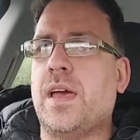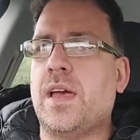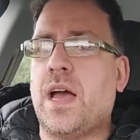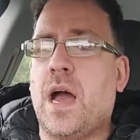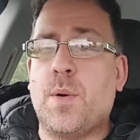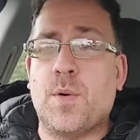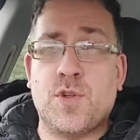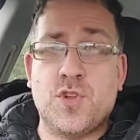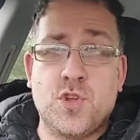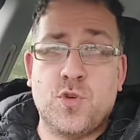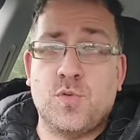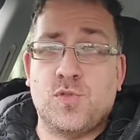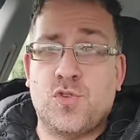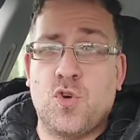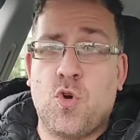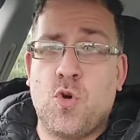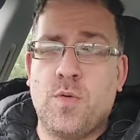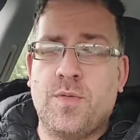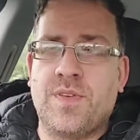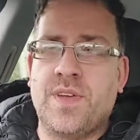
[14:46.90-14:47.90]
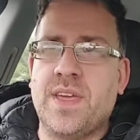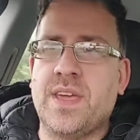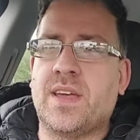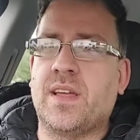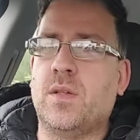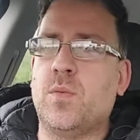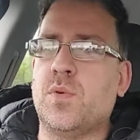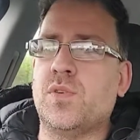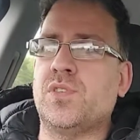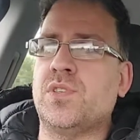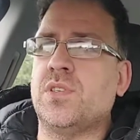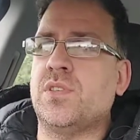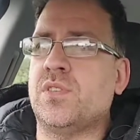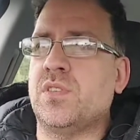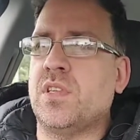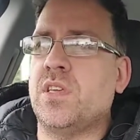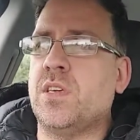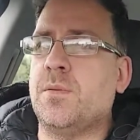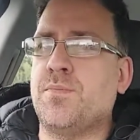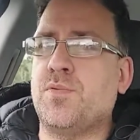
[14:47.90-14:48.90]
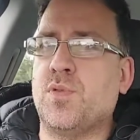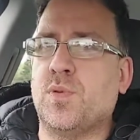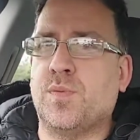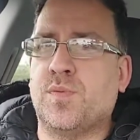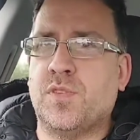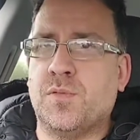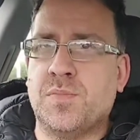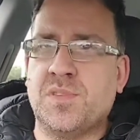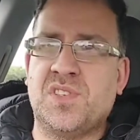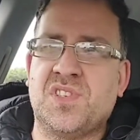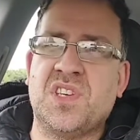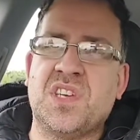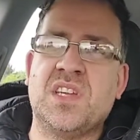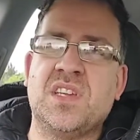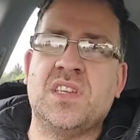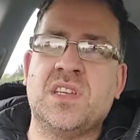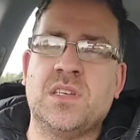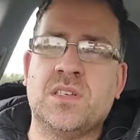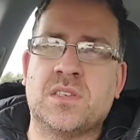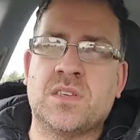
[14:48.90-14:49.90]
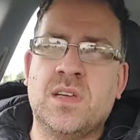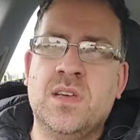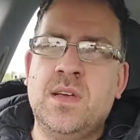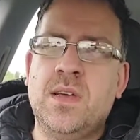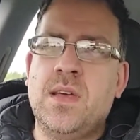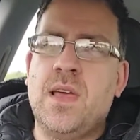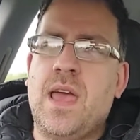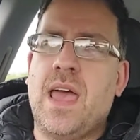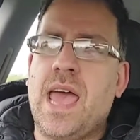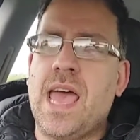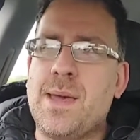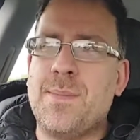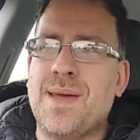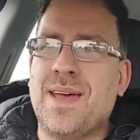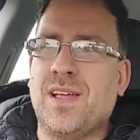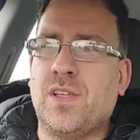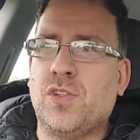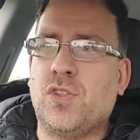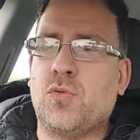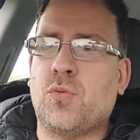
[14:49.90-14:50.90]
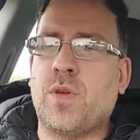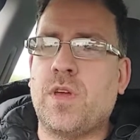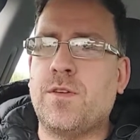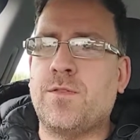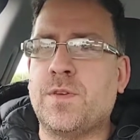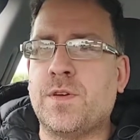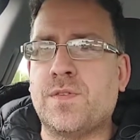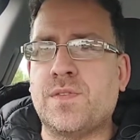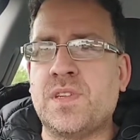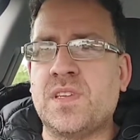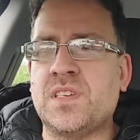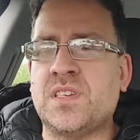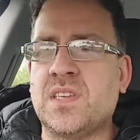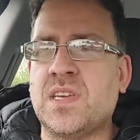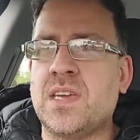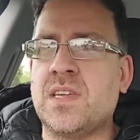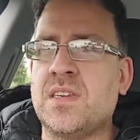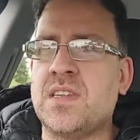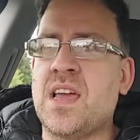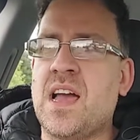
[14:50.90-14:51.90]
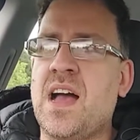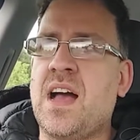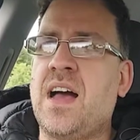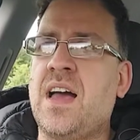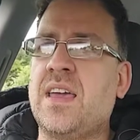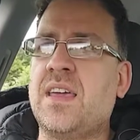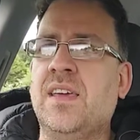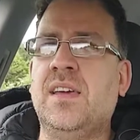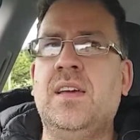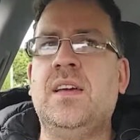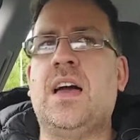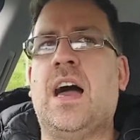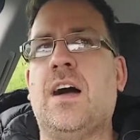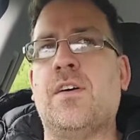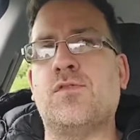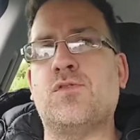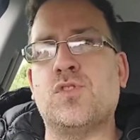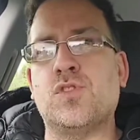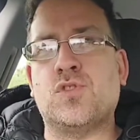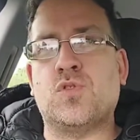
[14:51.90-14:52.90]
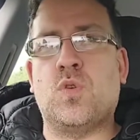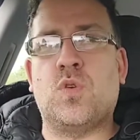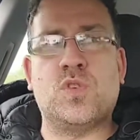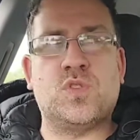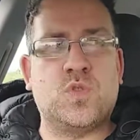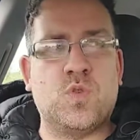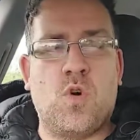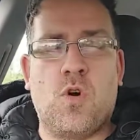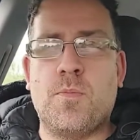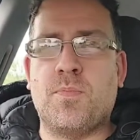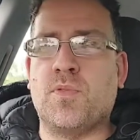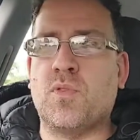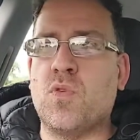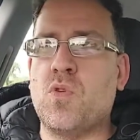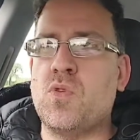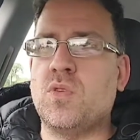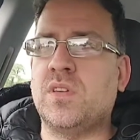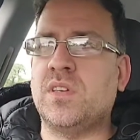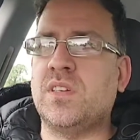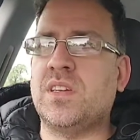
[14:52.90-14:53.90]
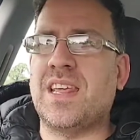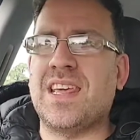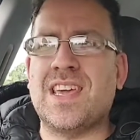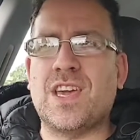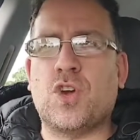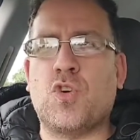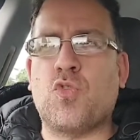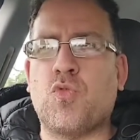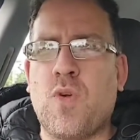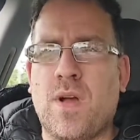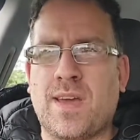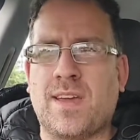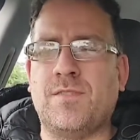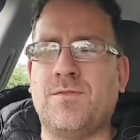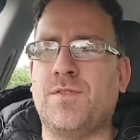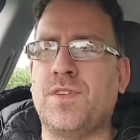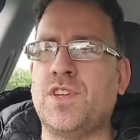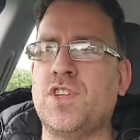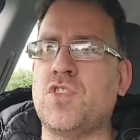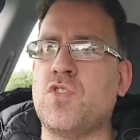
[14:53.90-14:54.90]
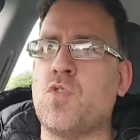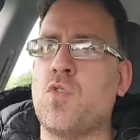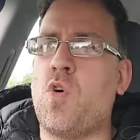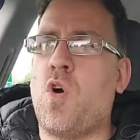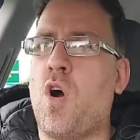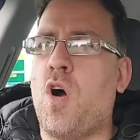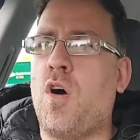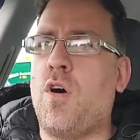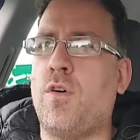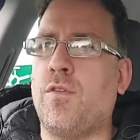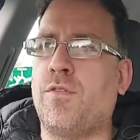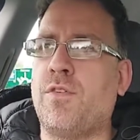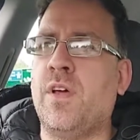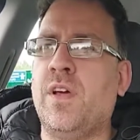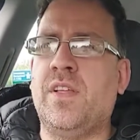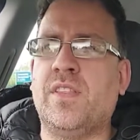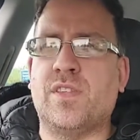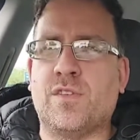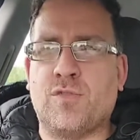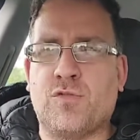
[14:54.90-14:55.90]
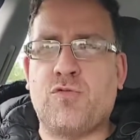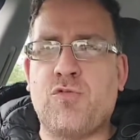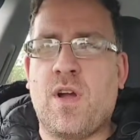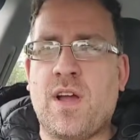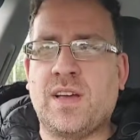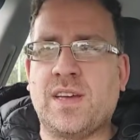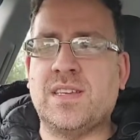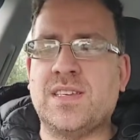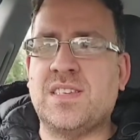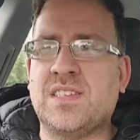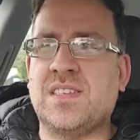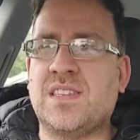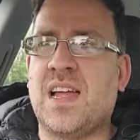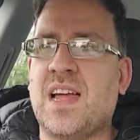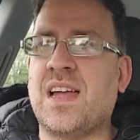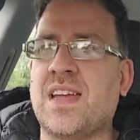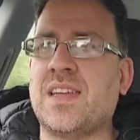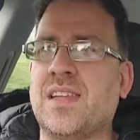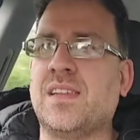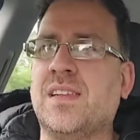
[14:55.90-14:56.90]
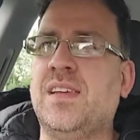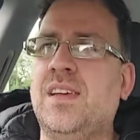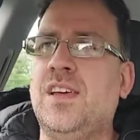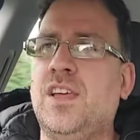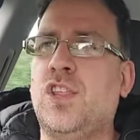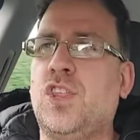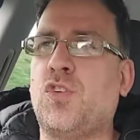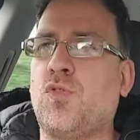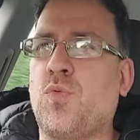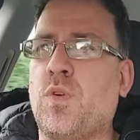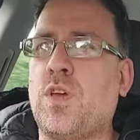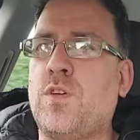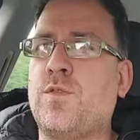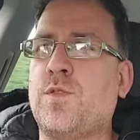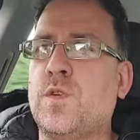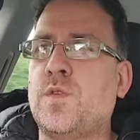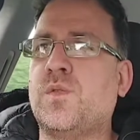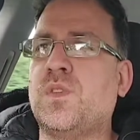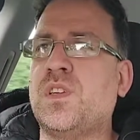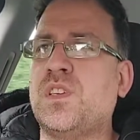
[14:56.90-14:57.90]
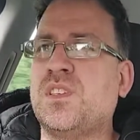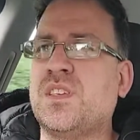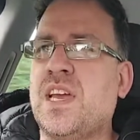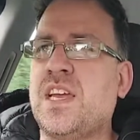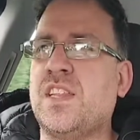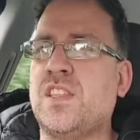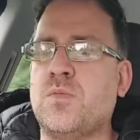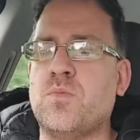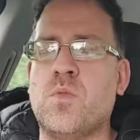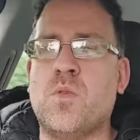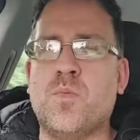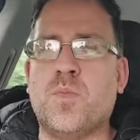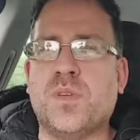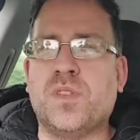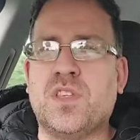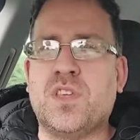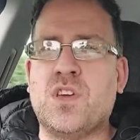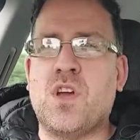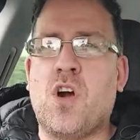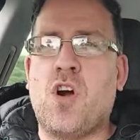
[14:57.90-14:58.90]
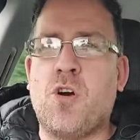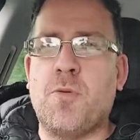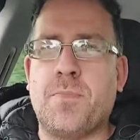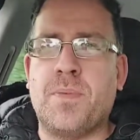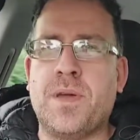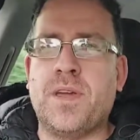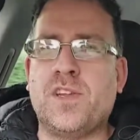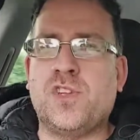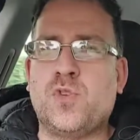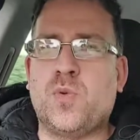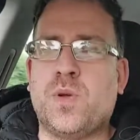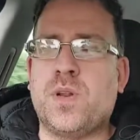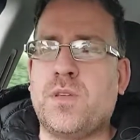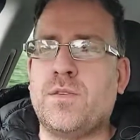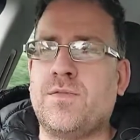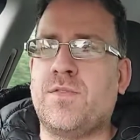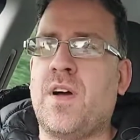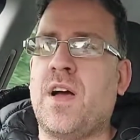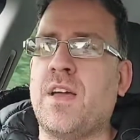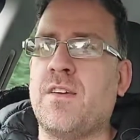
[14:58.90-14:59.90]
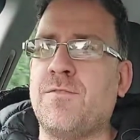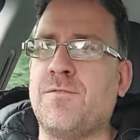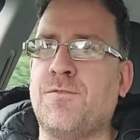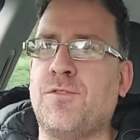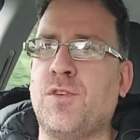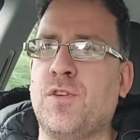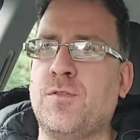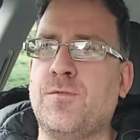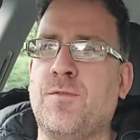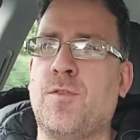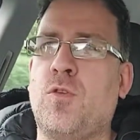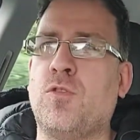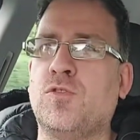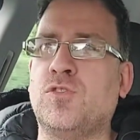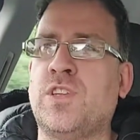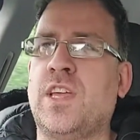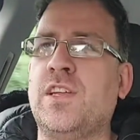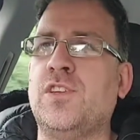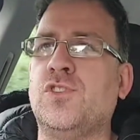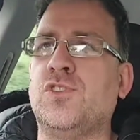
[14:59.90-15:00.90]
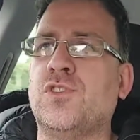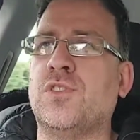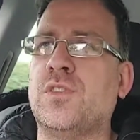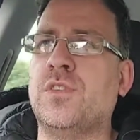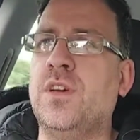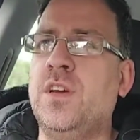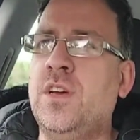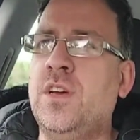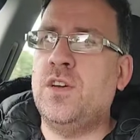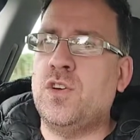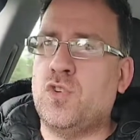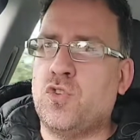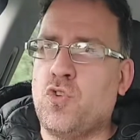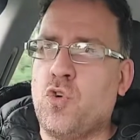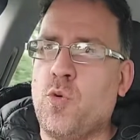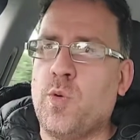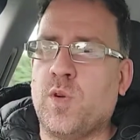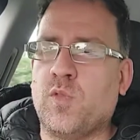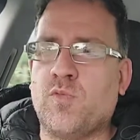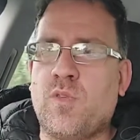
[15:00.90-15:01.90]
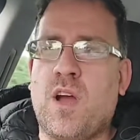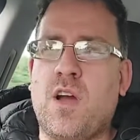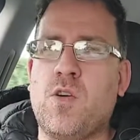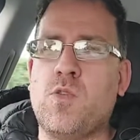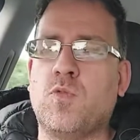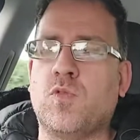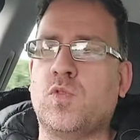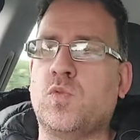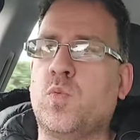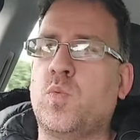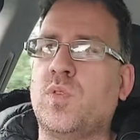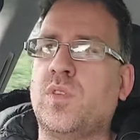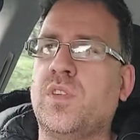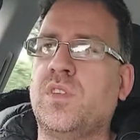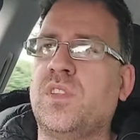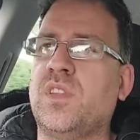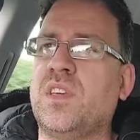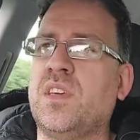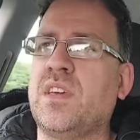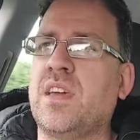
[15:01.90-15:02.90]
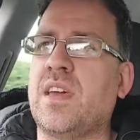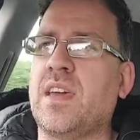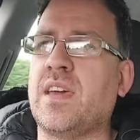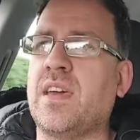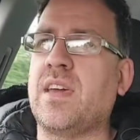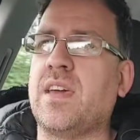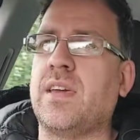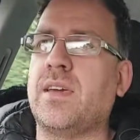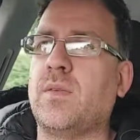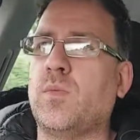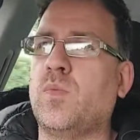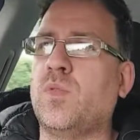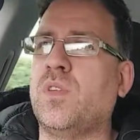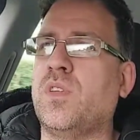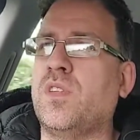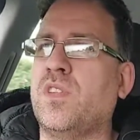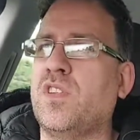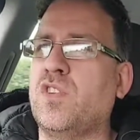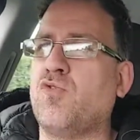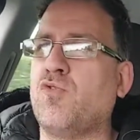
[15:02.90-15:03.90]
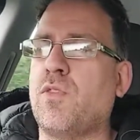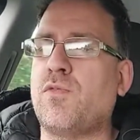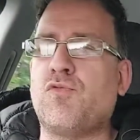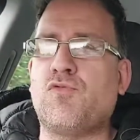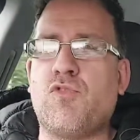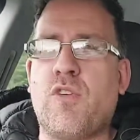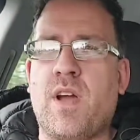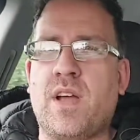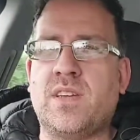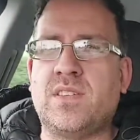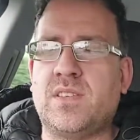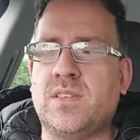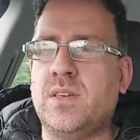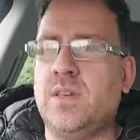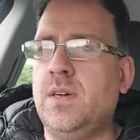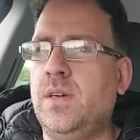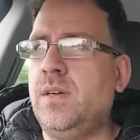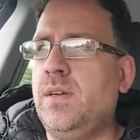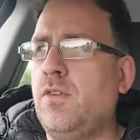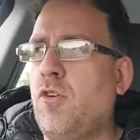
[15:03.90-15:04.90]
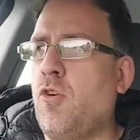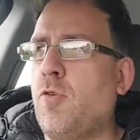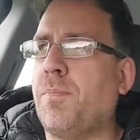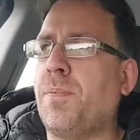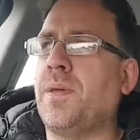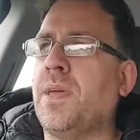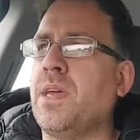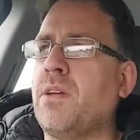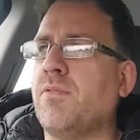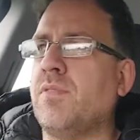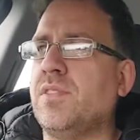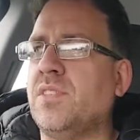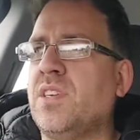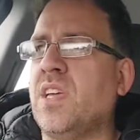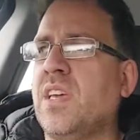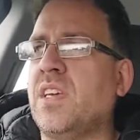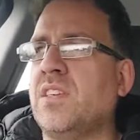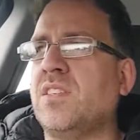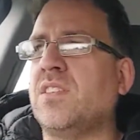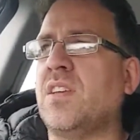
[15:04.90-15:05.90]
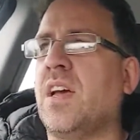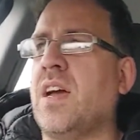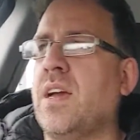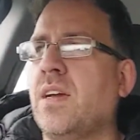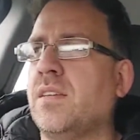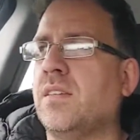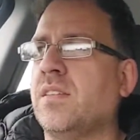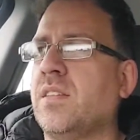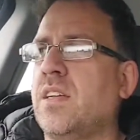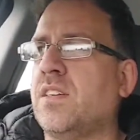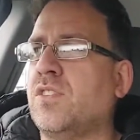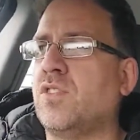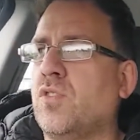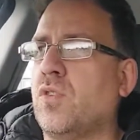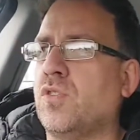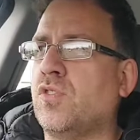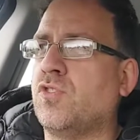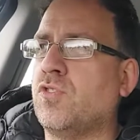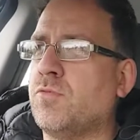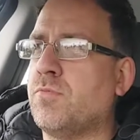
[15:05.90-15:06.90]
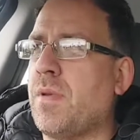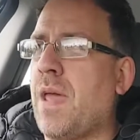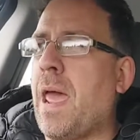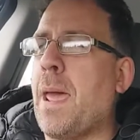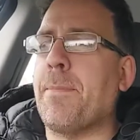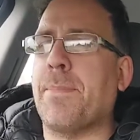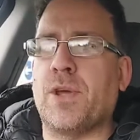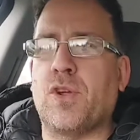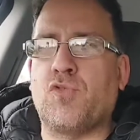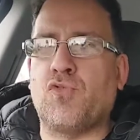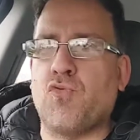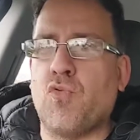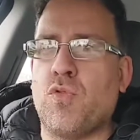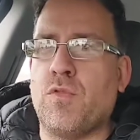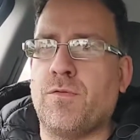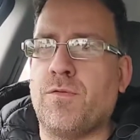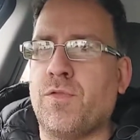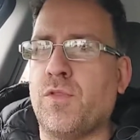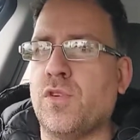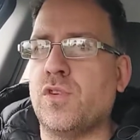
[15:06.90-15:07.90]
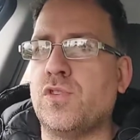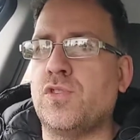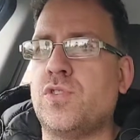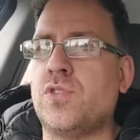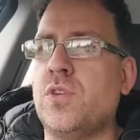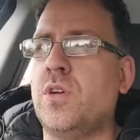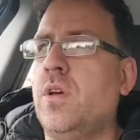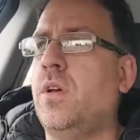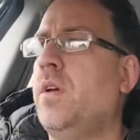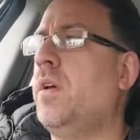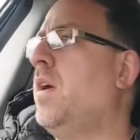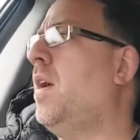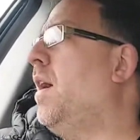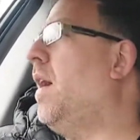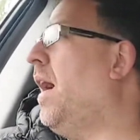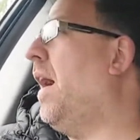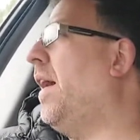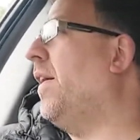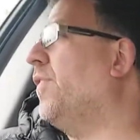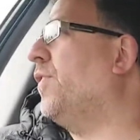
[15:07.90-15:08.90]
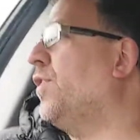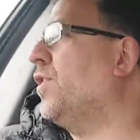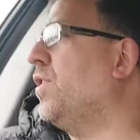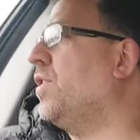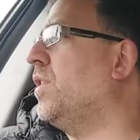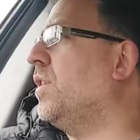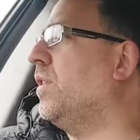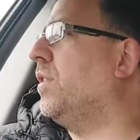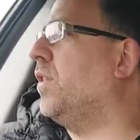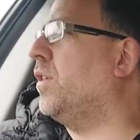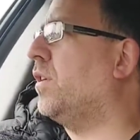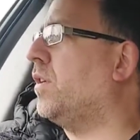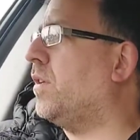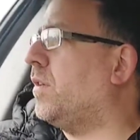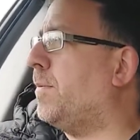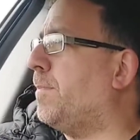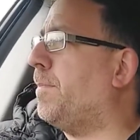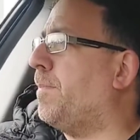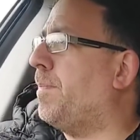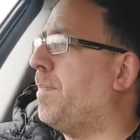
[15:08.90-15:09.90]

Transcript: our new tow vehicle, which is the beautiful Mercedes ML350 CDI. I've just also uploaded a cracking video of the Frankenstein 350Z, the one with the RB25 fully forged engine, going round one of the drift tracks up here in Teesside, and that's got some epic drone footage. And the